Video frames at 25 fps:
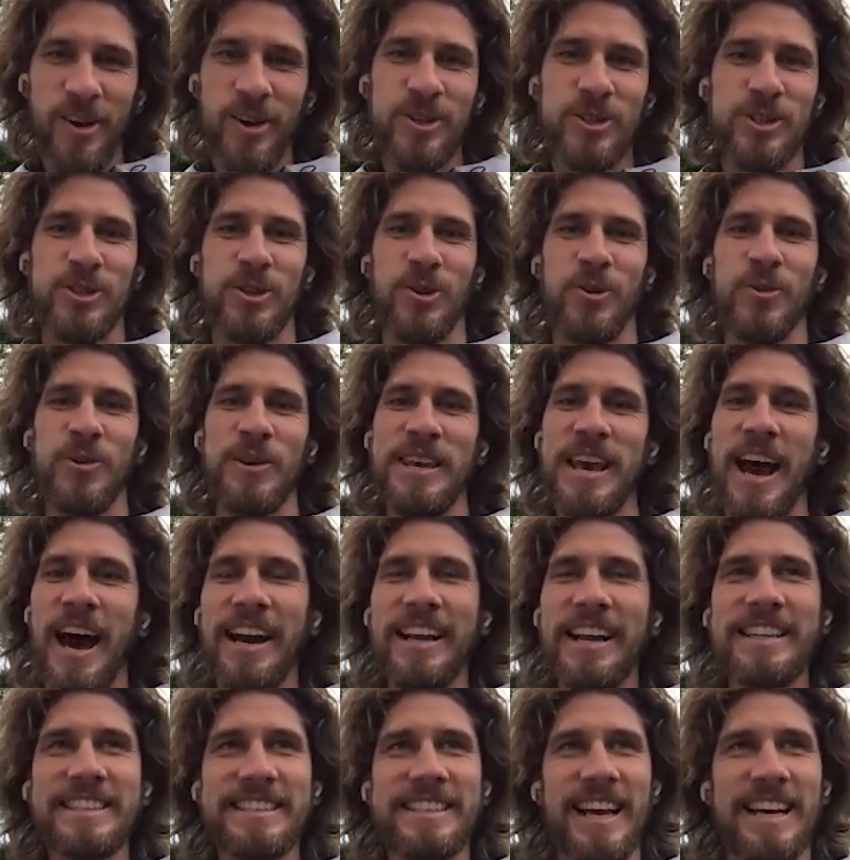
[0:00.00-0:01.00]
So
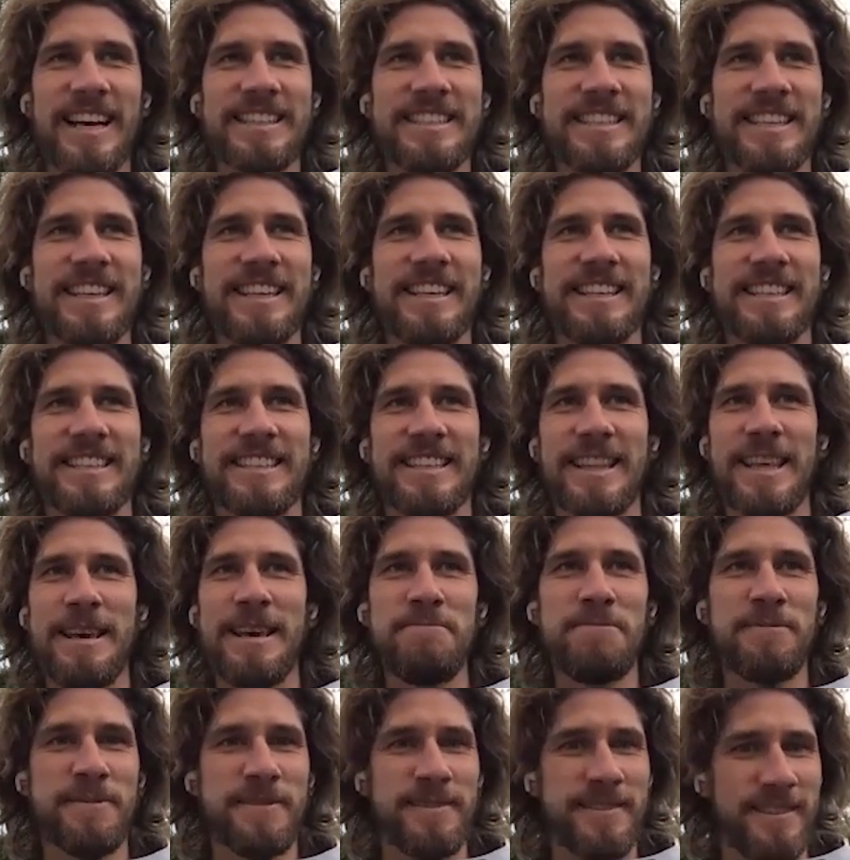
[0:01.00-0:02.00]
Yanis, I think he
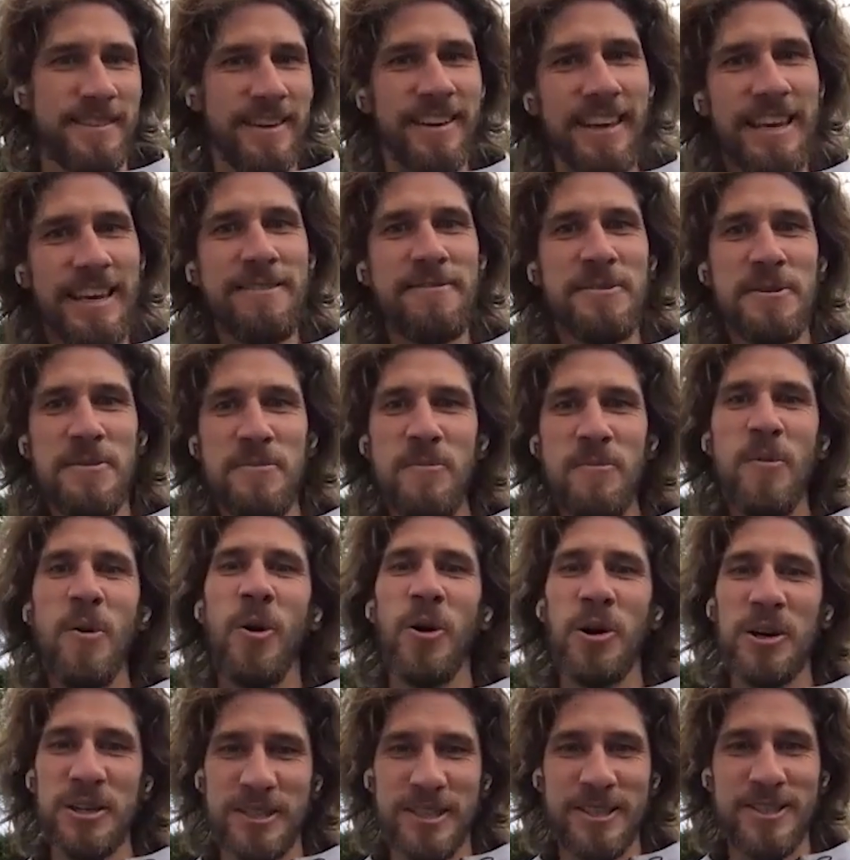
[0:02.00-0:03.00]
sleeps even
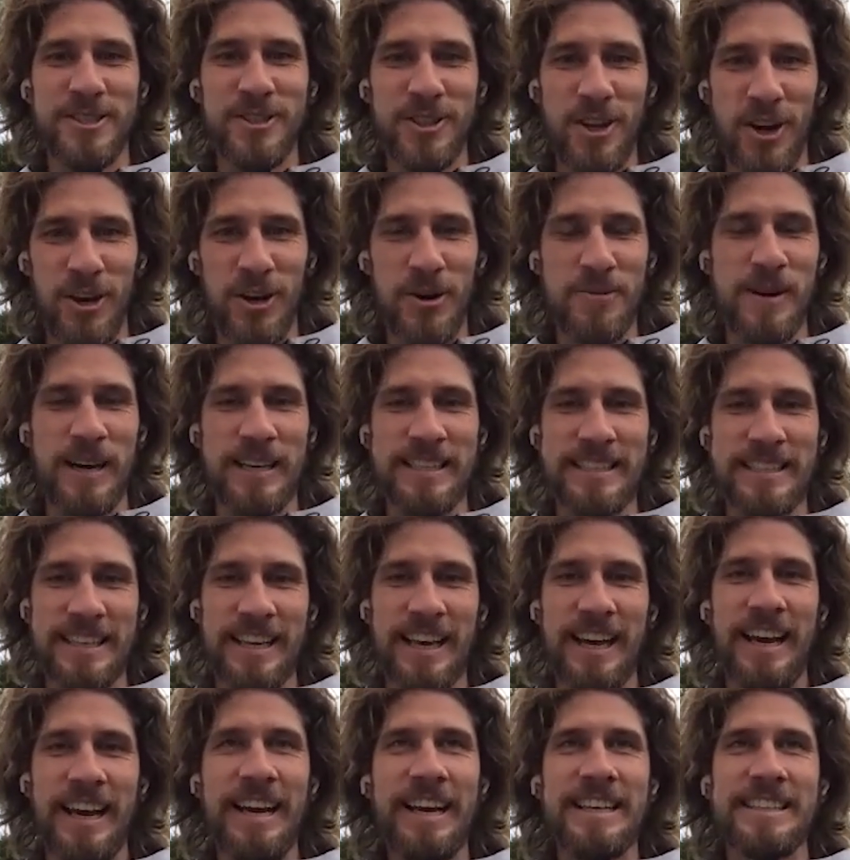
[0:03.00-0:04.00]
more than Sorum. I
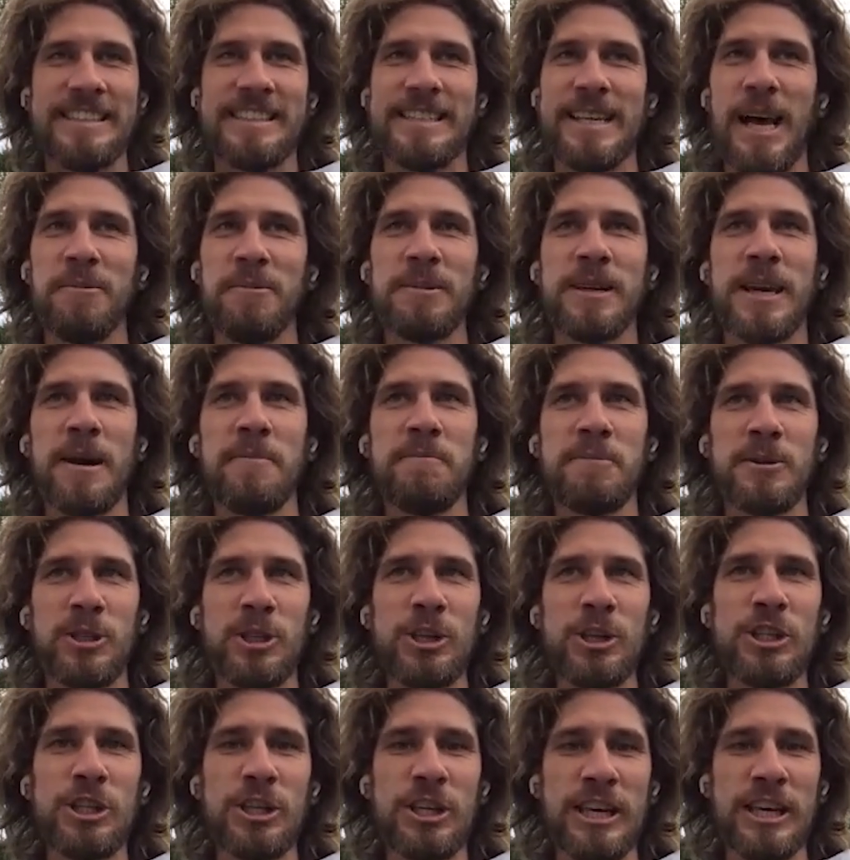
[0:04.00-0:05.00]
think some
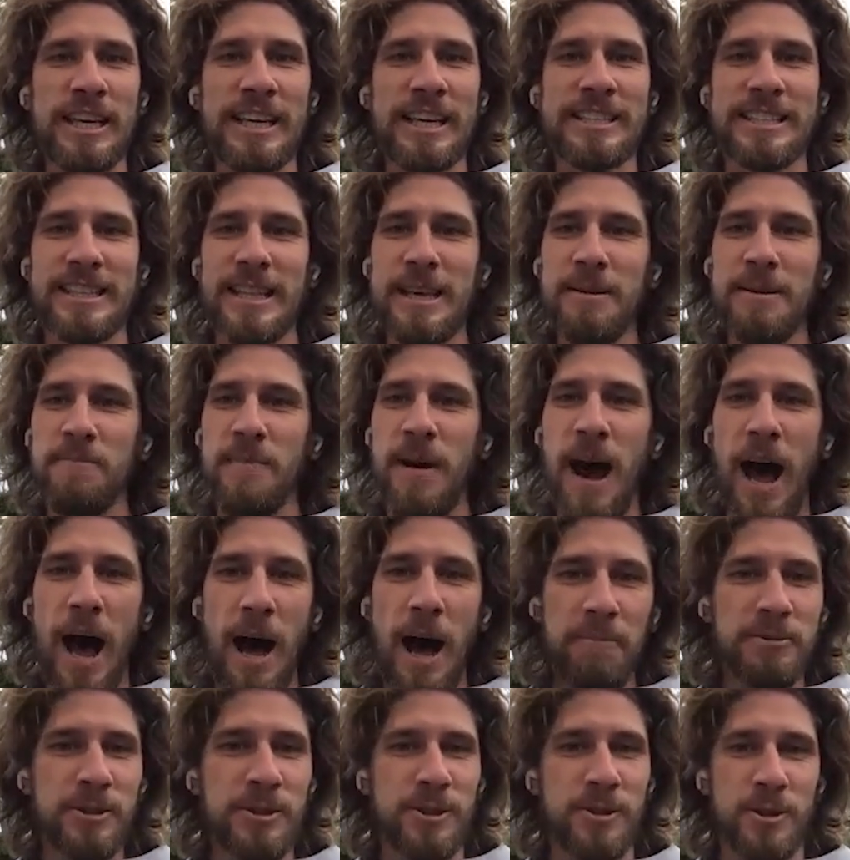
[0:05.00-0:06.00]
competition he can sleep
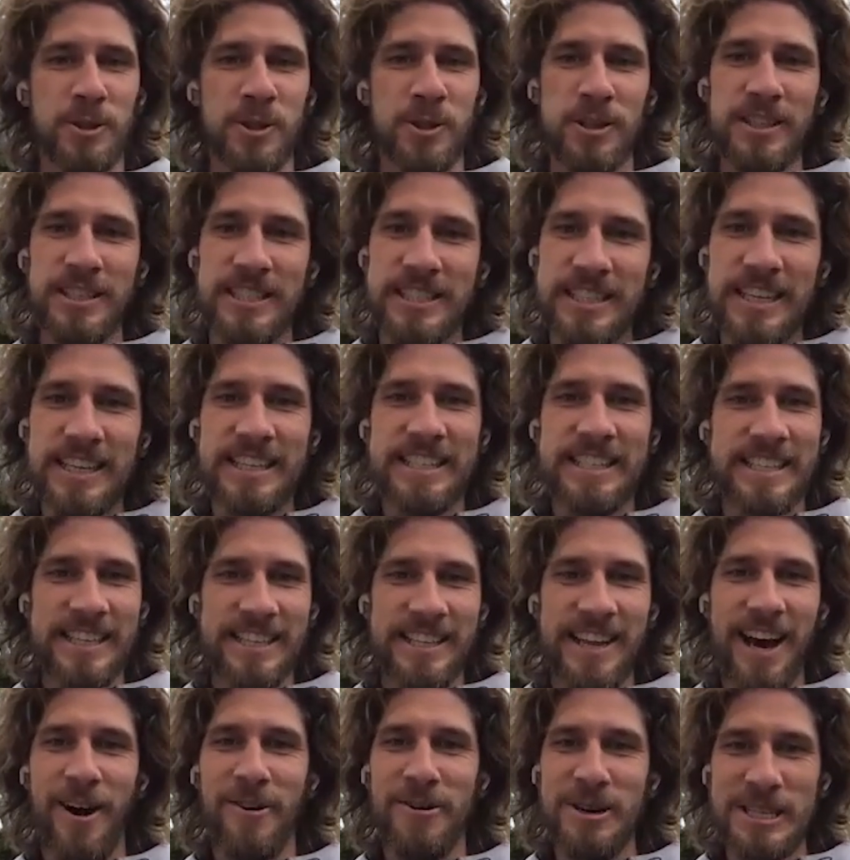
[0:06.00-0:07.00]
up to
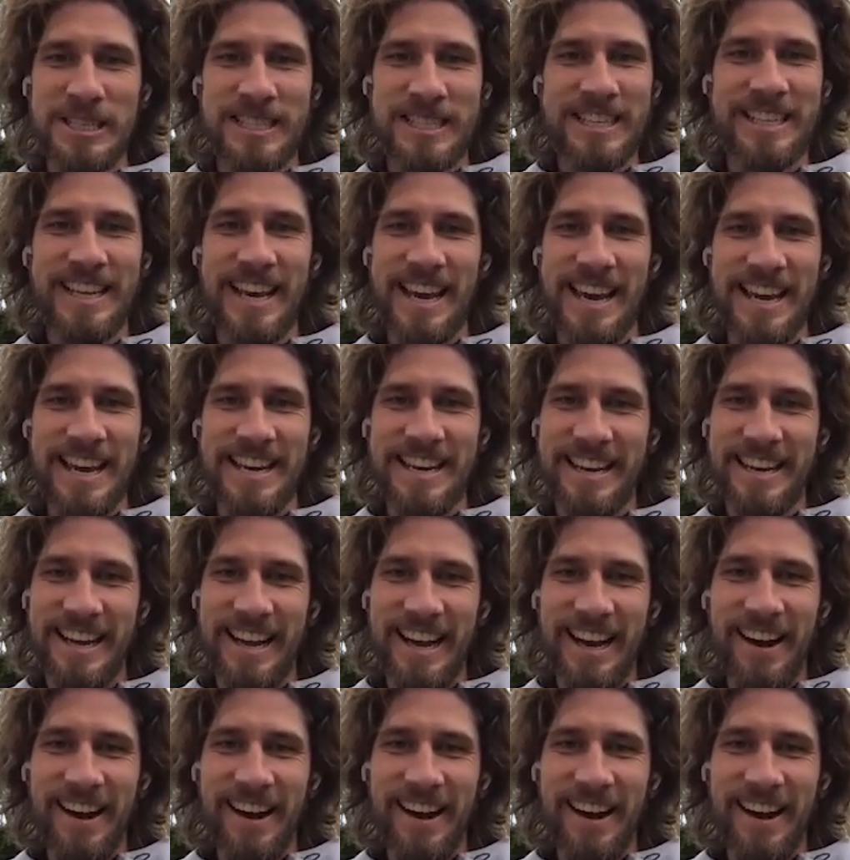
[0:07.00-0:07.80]
16 hours a day.